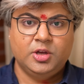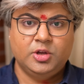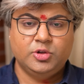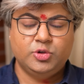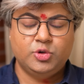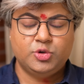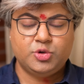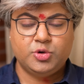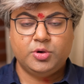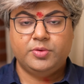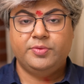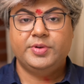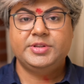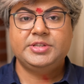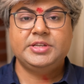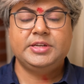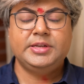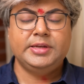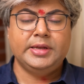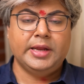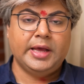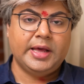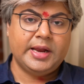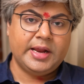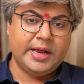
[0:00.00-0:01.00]
you should
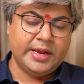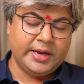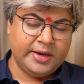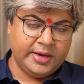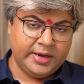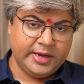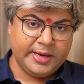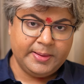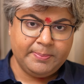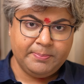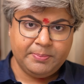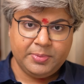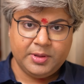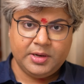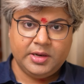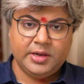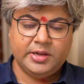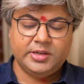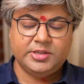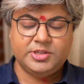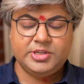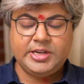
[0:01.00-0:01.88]
visit Narayan temple,